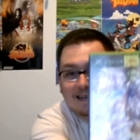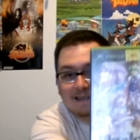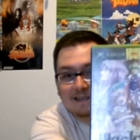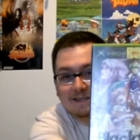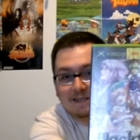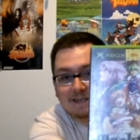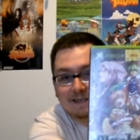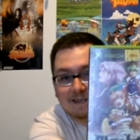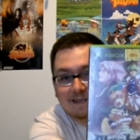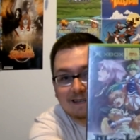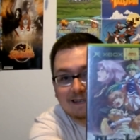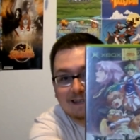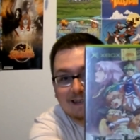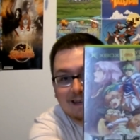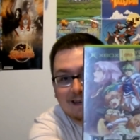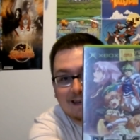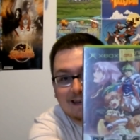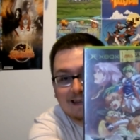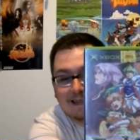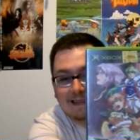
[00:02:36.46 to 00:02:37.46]
See,
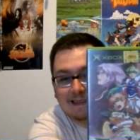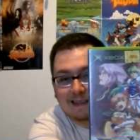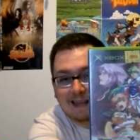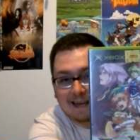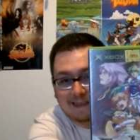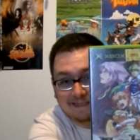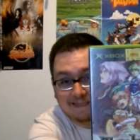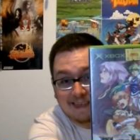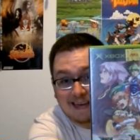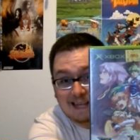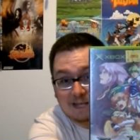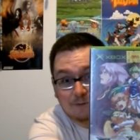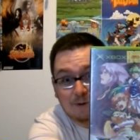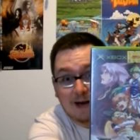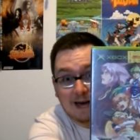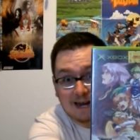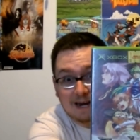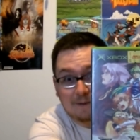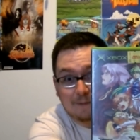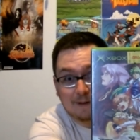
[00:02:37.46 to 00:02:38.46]
like that's
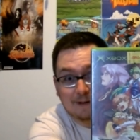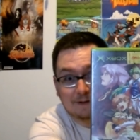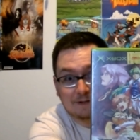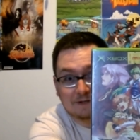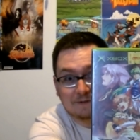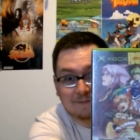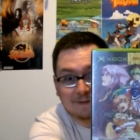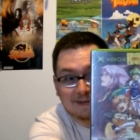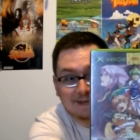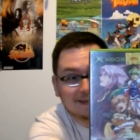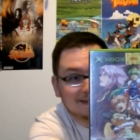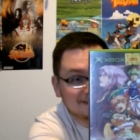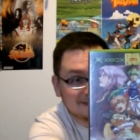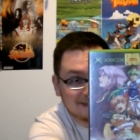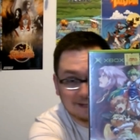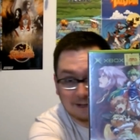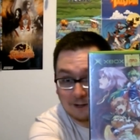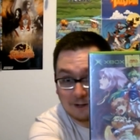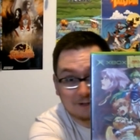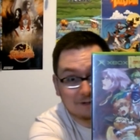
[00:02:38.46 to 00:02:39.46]
why it appeals to me because
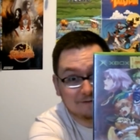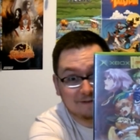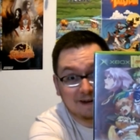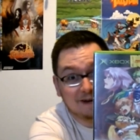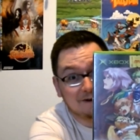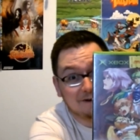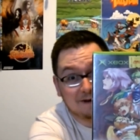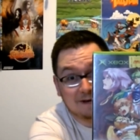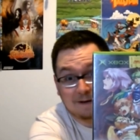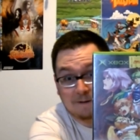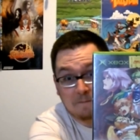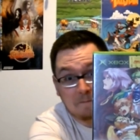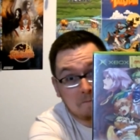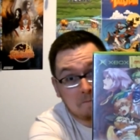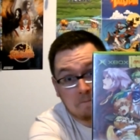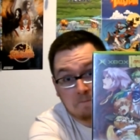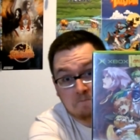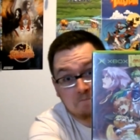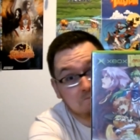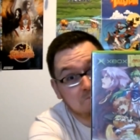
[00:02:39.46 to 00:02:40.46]
it looks very
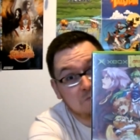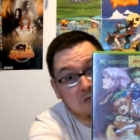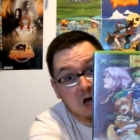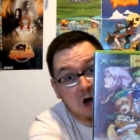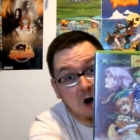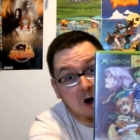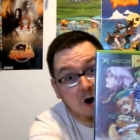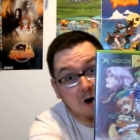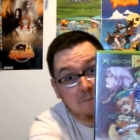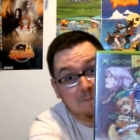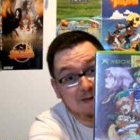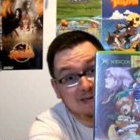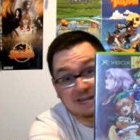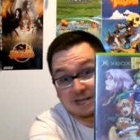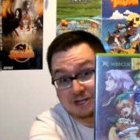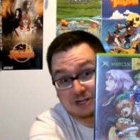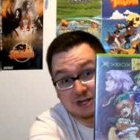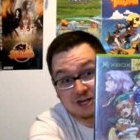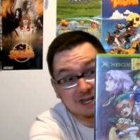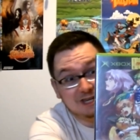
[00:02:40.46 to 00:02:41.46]

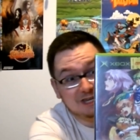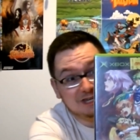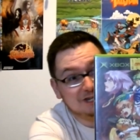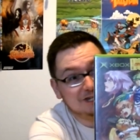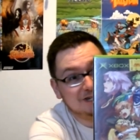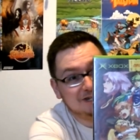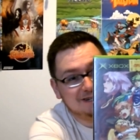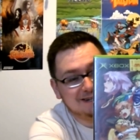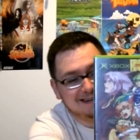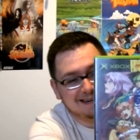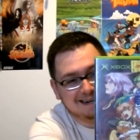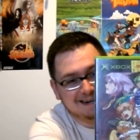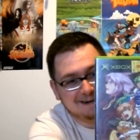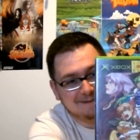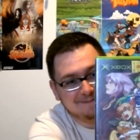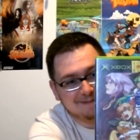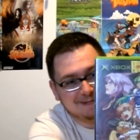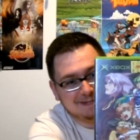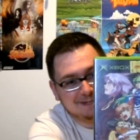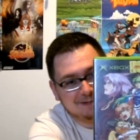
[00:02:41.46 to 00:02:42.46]
RPG-ish.
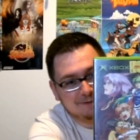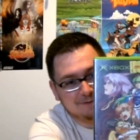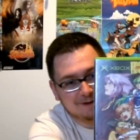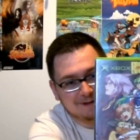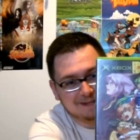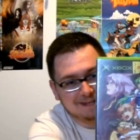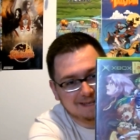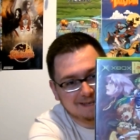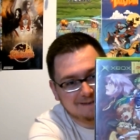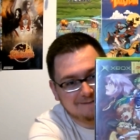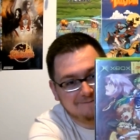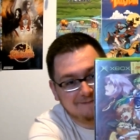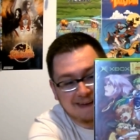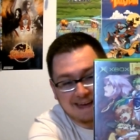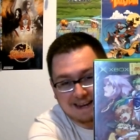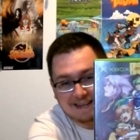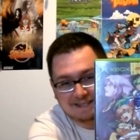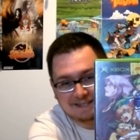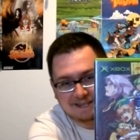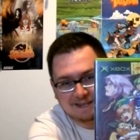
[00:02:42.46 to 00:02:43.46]
Um, it's really
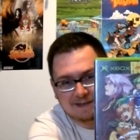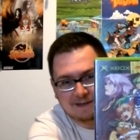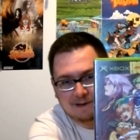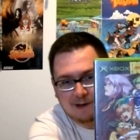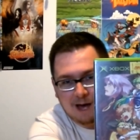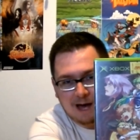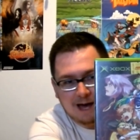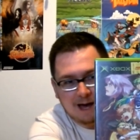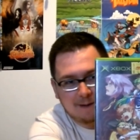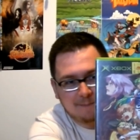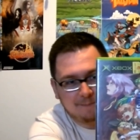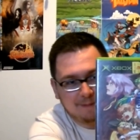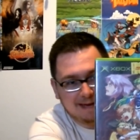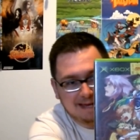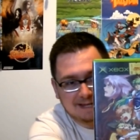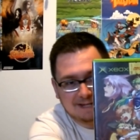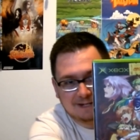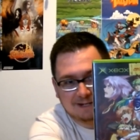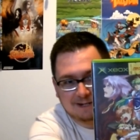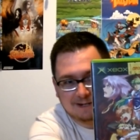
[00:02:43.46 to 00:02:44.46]

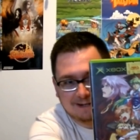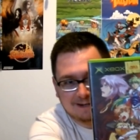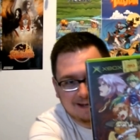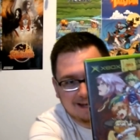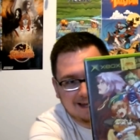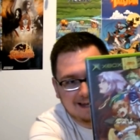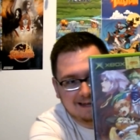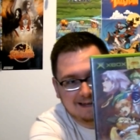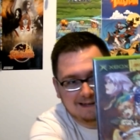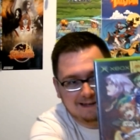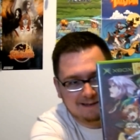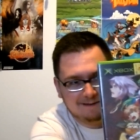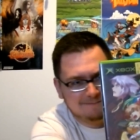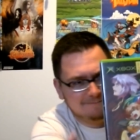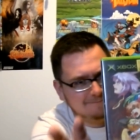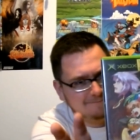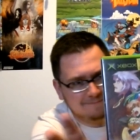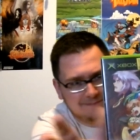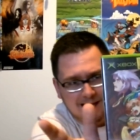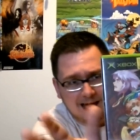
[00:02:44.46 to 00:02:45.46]
fantasy-based. Uh,
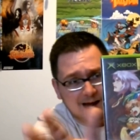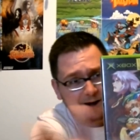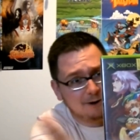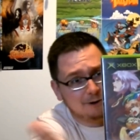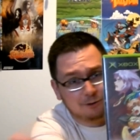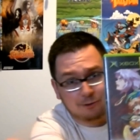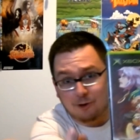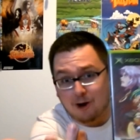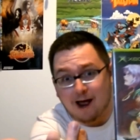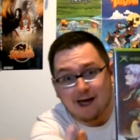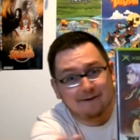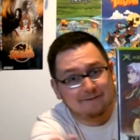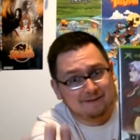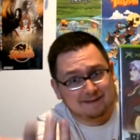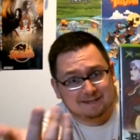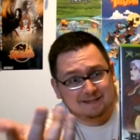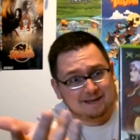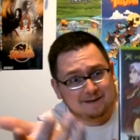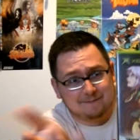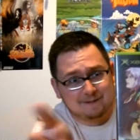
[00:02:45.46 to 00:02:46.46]
I don't know
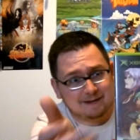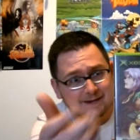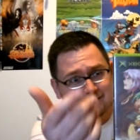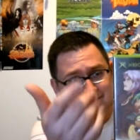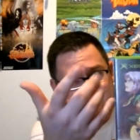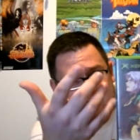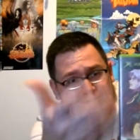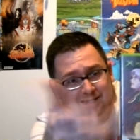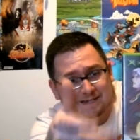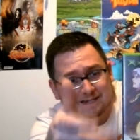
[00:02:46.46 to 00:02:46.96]
graphics. I mean,